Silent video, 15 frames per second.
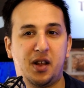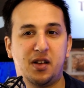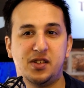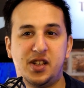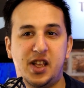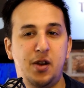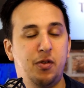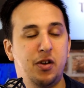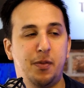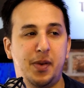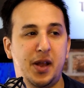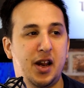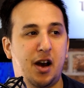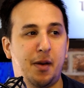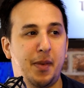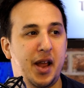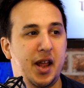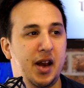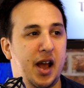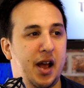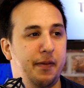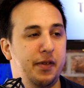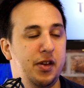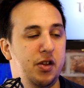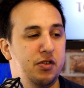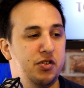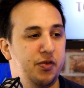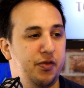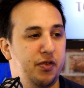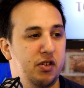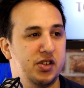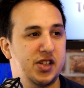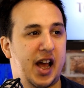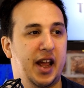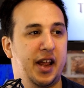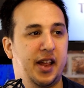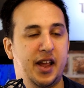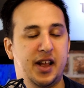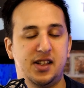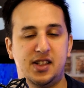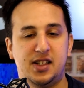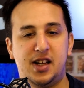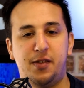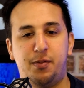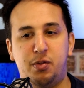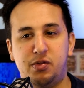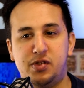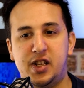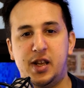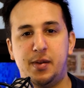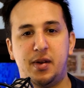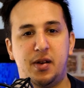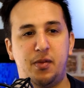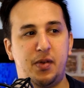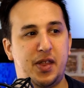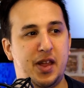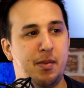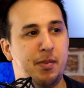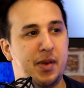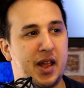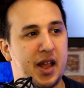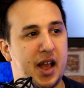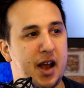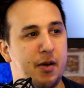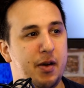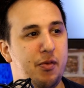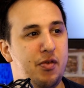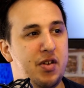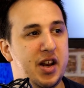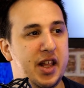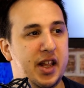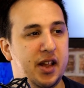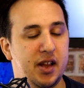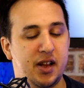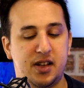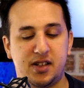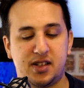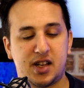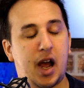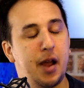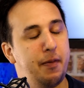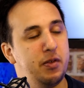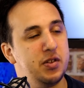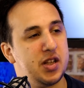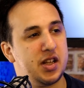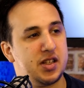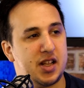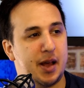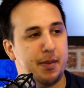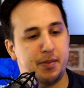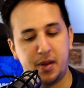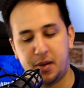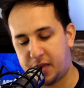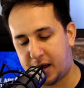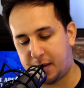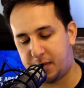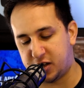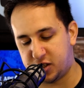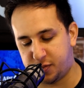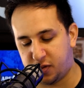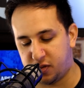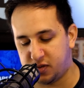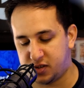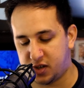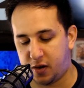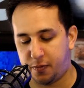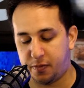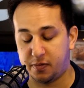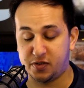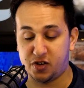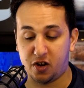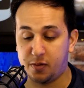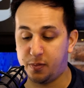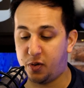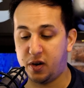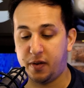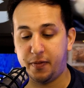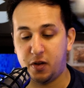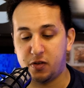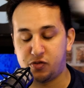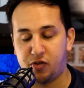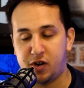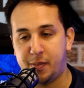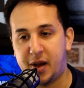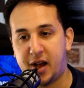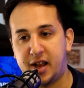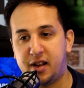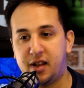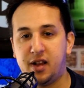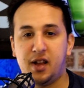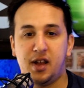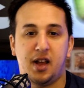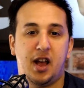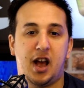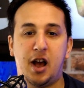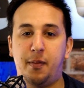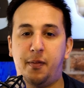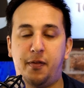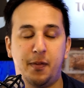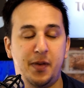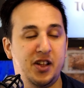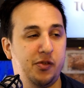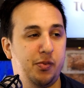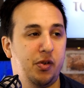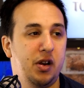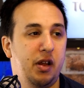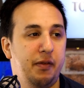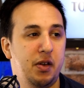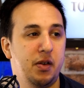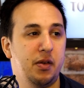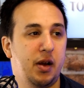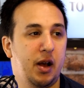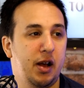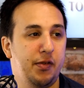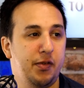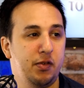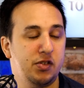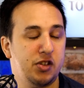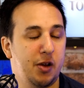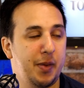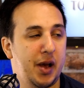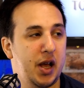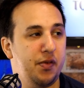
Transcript: um, he would have been our main avenue to, for attack against this Liverpool team. And with him being out, it really stifles us that bit that much more. So from Tottenham point of view, it's really bad. And from his point of view, I feel so bad